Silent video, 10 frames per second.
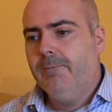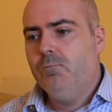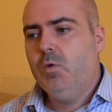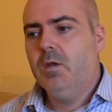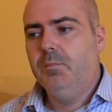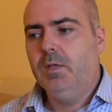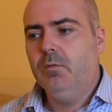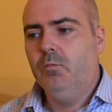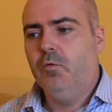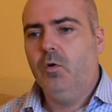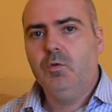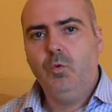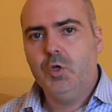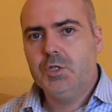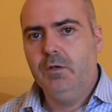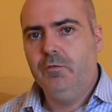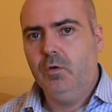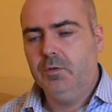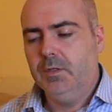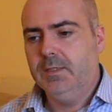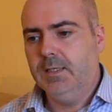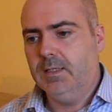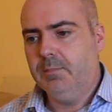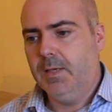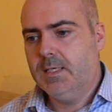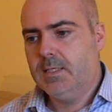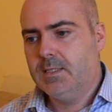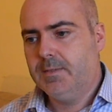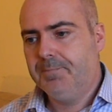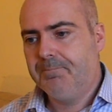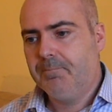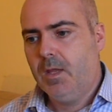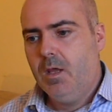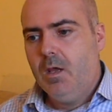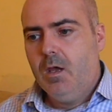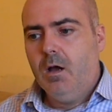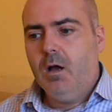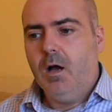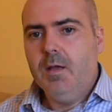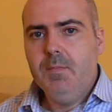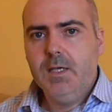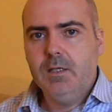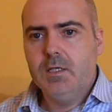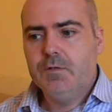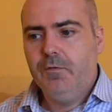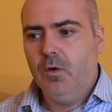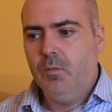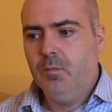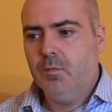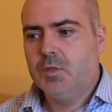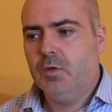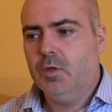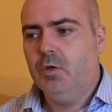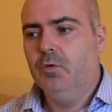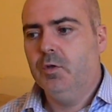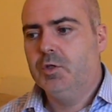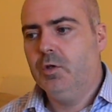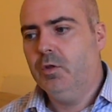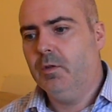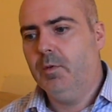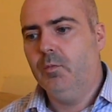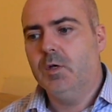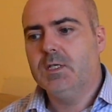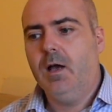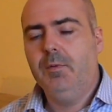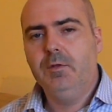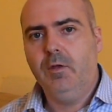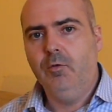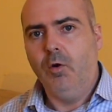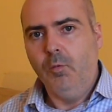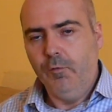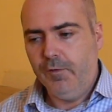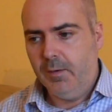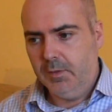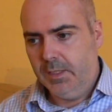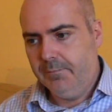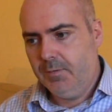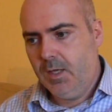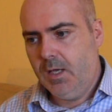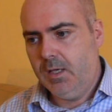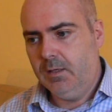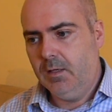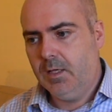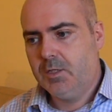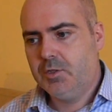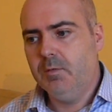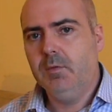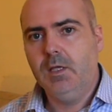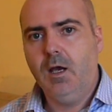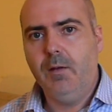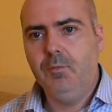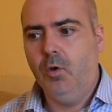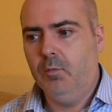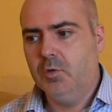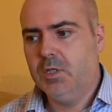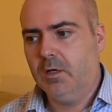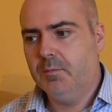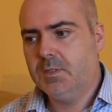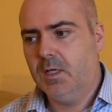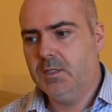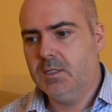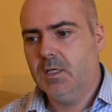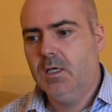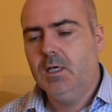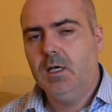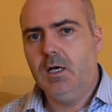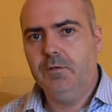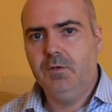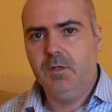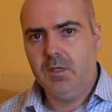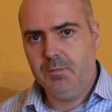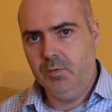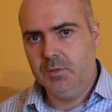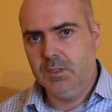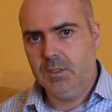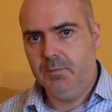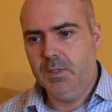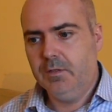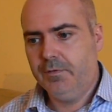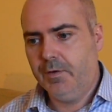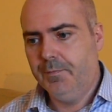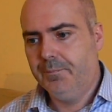We are being watched and followed on a daily basis. I'm making this film so that you know the truth about what's happened to a normal family in extremely abnormal circumstances after they reported a paedophile.